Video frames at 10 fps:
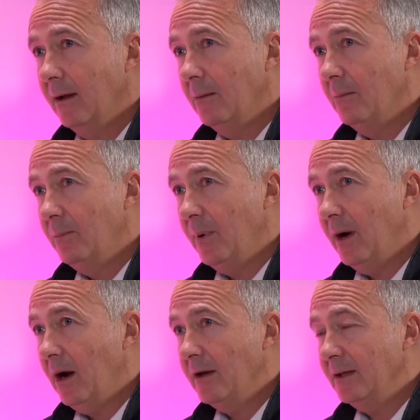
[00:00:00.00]

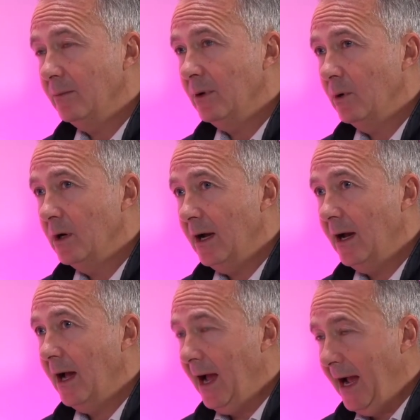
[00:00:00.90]
But I think we were
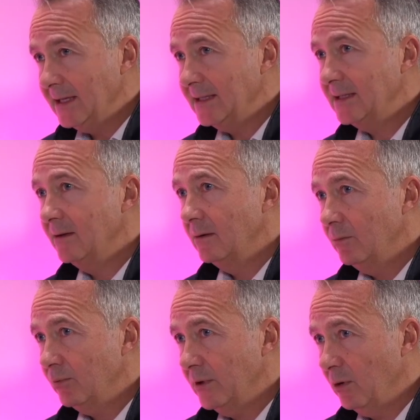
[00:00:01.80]
as
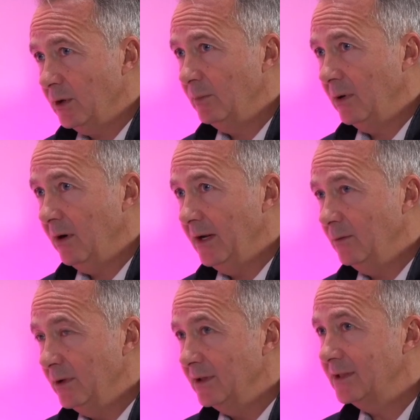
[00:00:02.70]
preoccupied
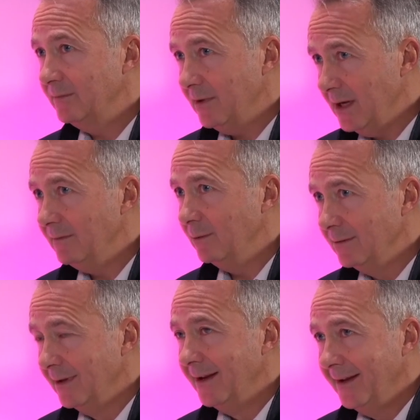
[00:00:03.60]
with
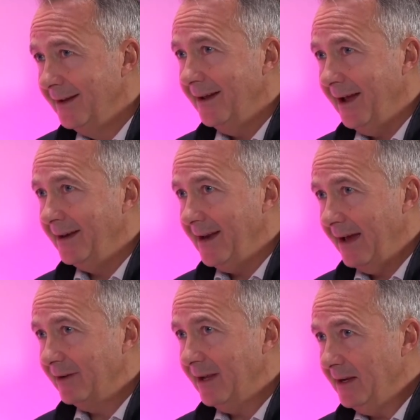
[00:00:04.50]
survival and
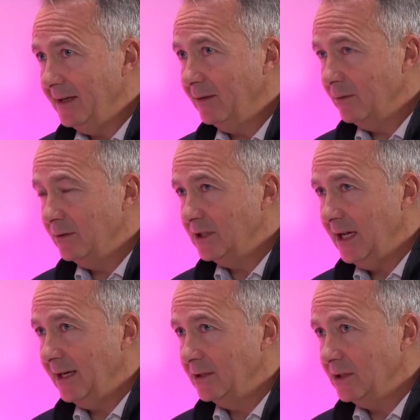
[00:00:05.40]
navigating through the
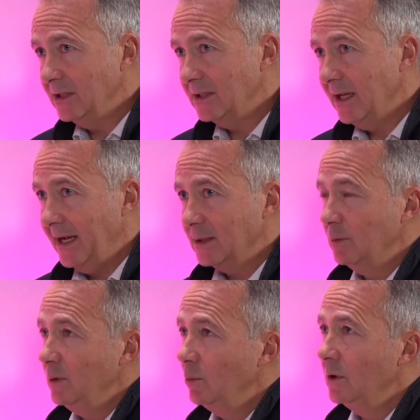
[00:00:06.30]
challenges as
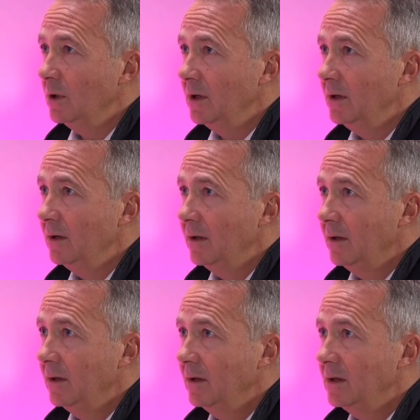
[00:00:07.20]
we were
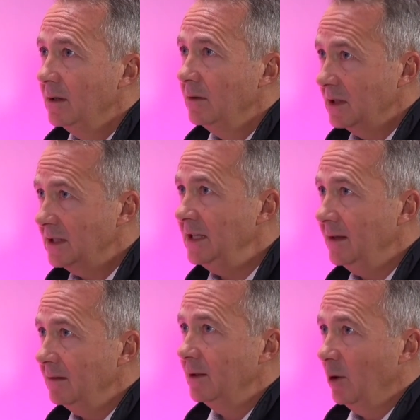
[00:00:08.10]

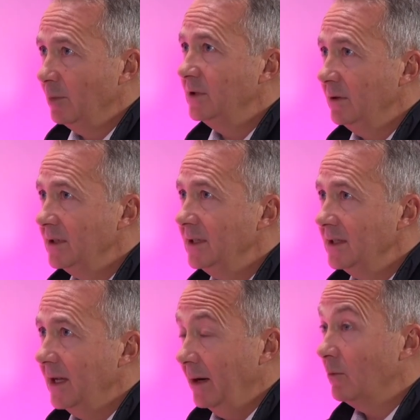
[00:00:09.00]
seeing the
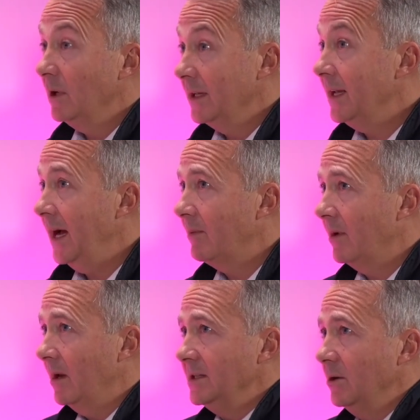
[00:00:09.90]
opportunities and really
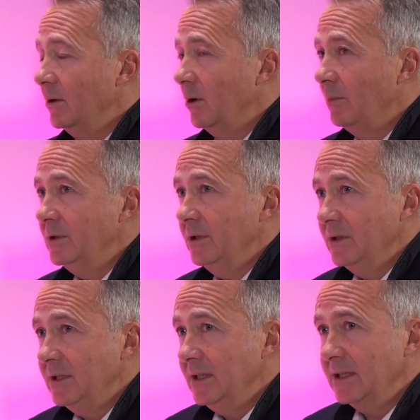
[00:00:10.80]
capitalizing on the
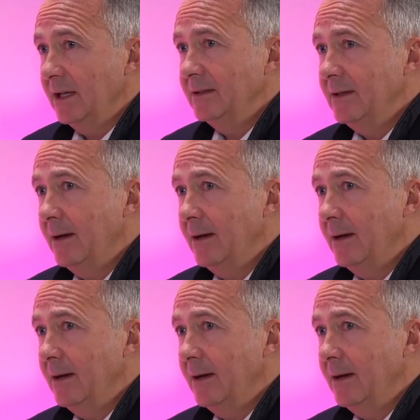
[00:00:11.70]
opportunities. And